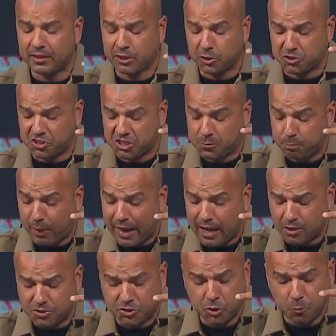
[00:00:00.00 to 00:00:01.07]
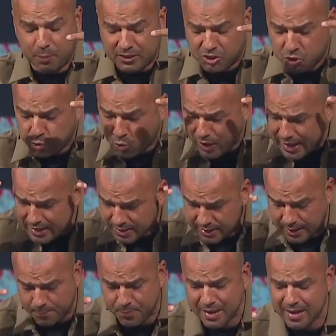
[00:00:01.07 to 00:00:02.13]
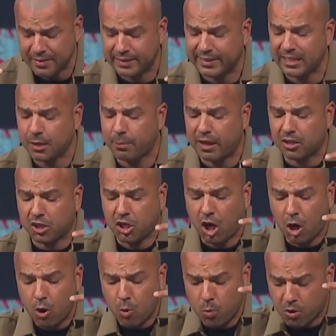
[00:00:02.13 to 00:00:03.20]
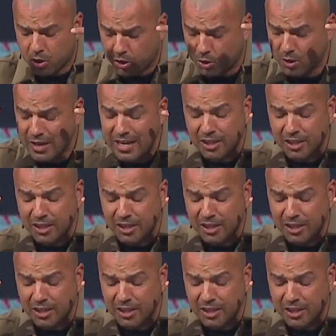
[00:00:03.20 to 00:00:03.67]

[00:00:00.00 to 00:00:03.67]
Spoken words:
their spouse who betrayed them. They think about a coworker.